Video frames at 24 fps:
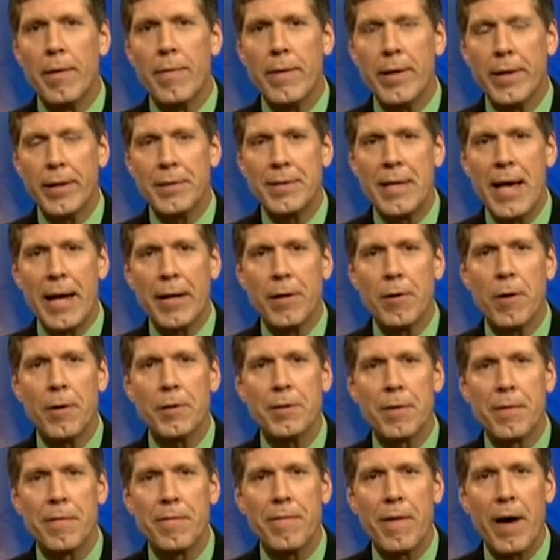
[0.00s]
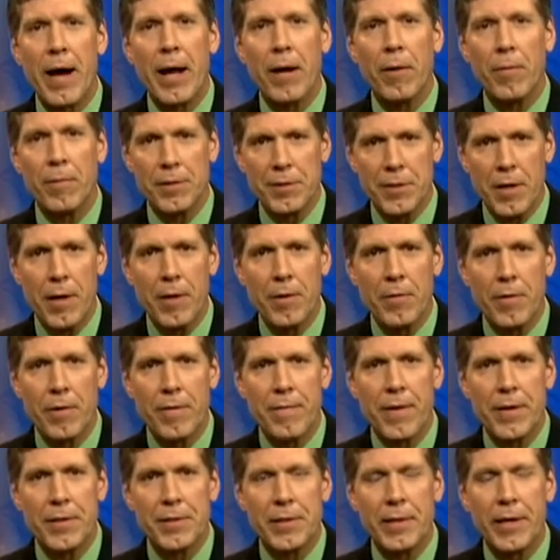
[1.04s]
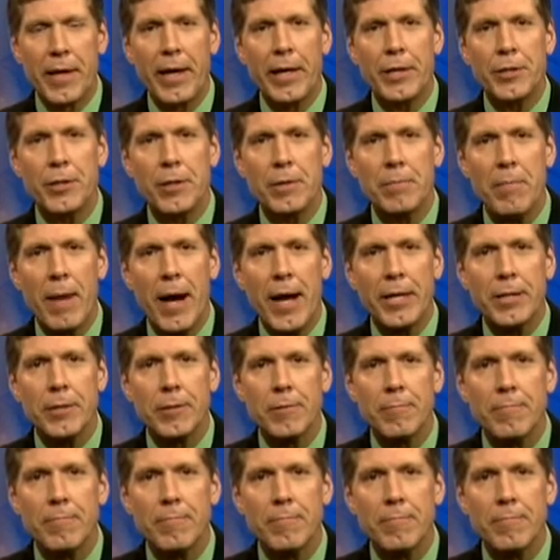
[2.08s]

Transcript: The exact cause of the fire is under investigation. Michael?